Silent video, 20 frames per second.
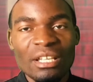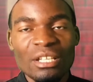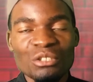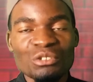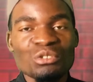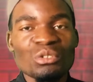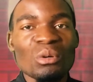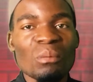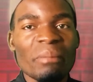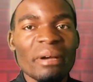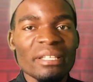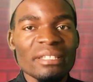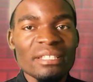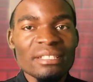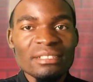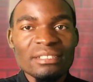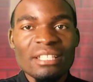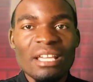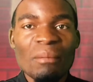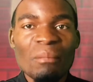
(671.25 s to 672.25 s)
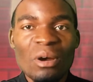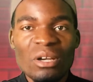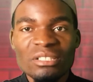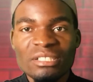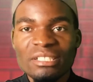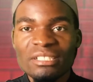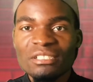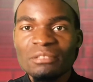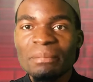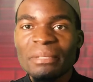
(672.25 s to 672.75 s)
So by this time I was
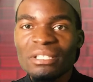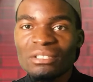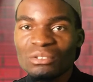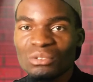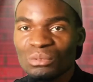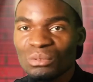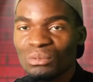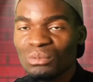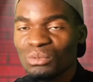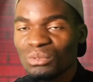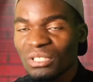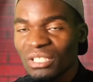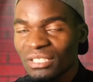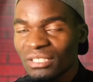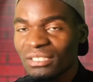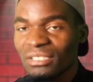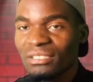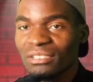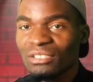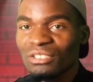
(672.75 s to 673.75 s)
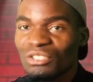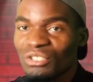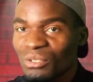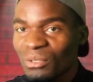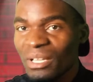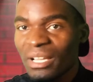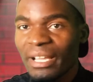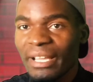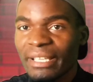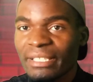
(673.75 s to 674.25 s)
explained to these
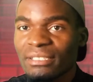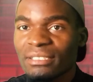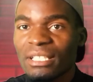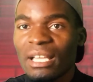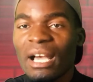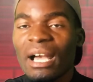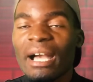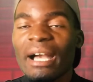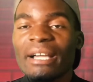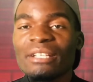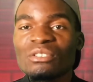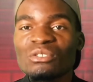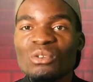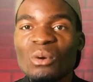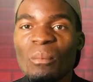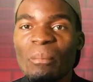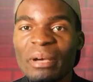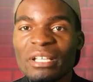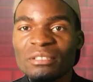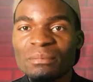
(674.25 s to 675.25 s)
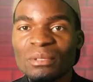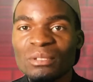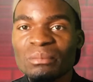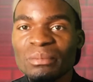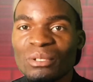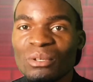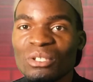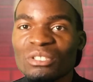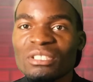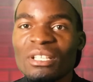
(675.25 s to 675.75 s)
new guys I had no passport,
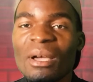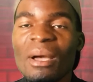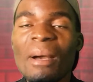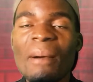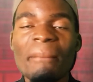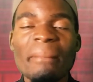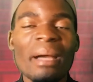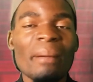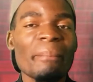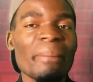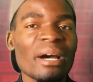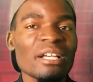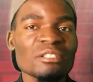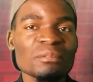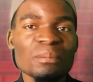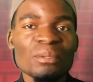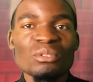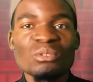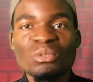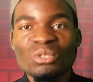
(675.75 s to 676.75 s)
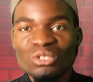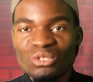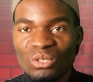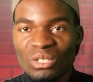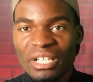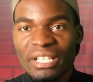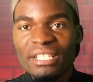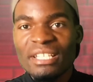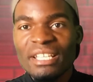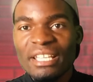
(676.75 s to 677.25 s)
because my passport was
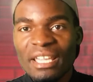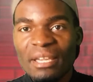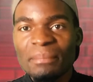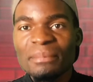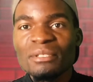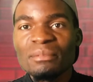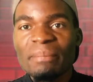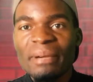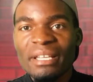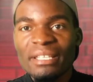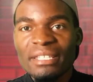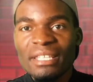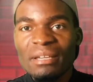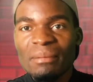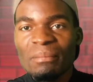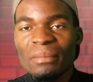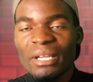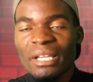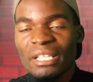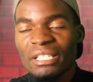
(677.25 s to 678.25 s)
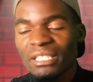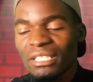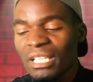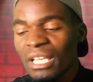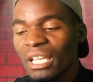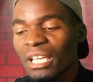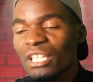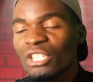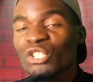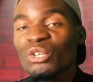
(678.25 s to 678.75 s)
already kept by them, and
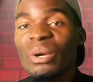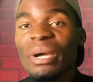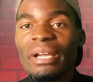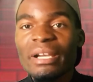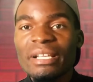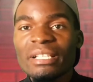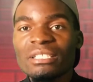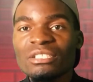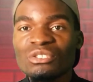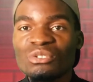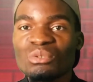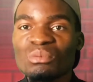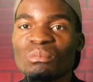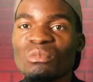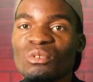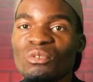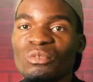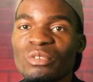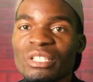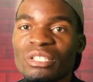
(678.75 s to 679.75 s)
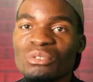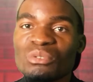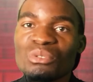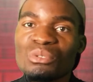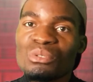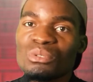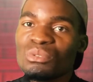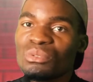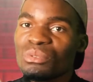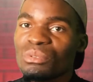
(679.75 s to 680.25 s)
they were arranged to move it
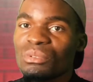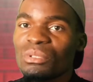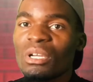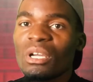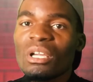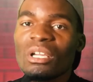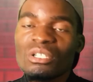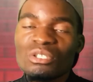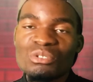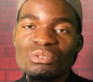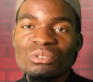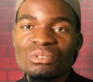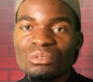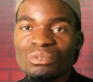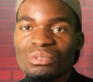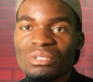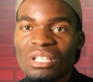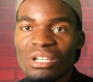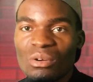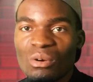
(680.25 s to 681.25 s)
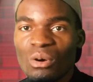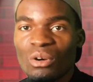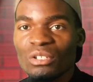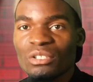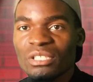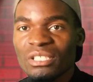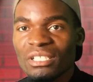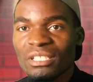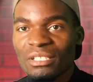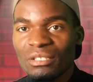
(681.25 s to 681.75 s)
to the
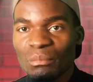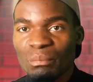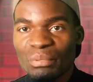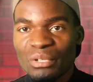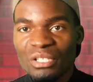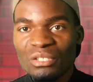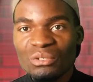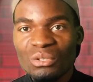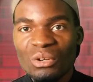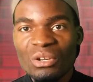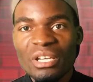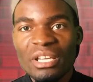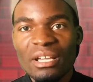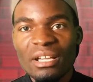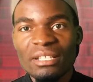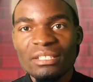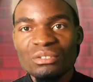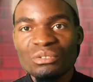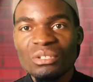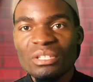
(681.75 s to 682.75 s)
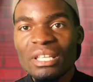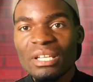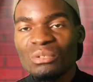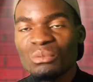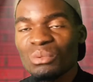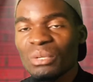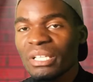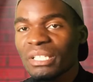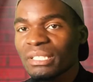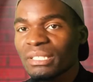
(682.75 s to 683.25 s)
court in Pretoria, so
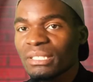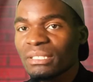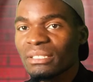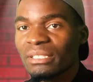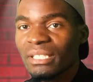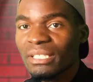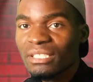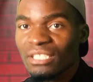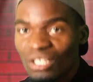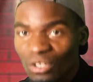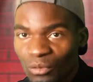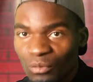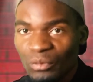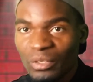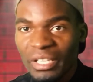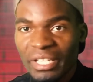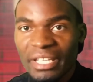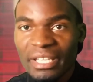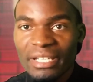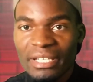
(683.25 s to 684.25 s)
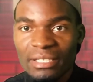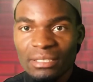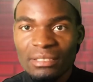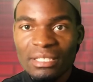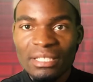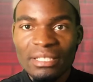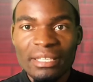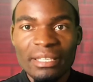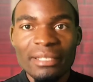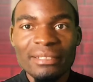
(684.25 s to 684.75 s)
that when the day of hearing
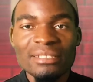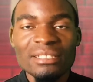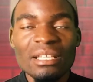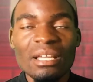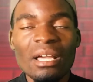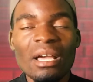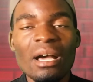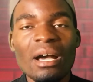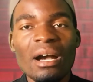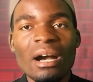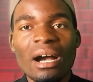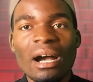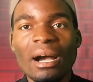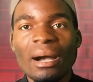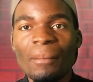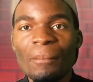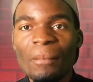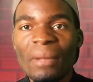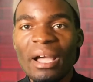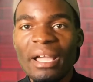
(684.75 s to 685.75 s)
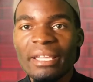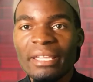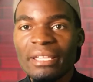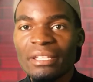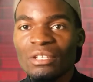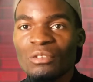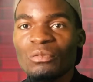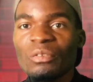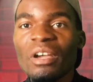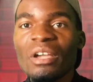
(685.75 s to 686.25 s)
the case,
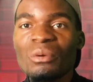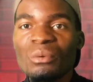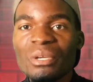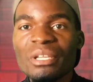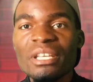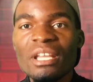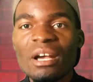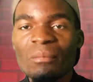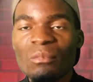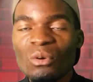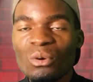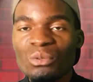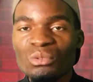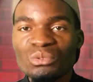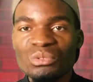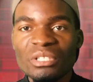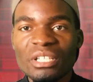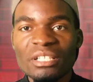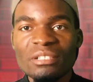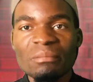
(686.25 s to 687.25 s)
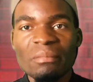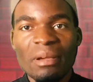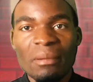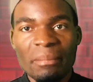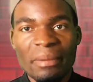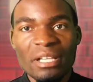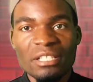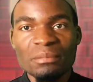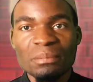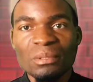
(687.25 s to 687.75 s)
if I win, I'm going to get my
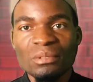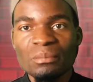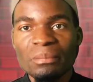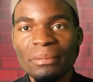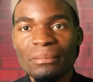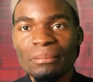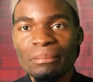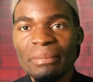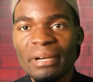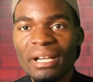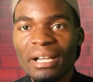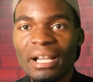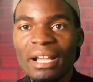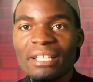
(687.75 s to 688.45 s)
passport back.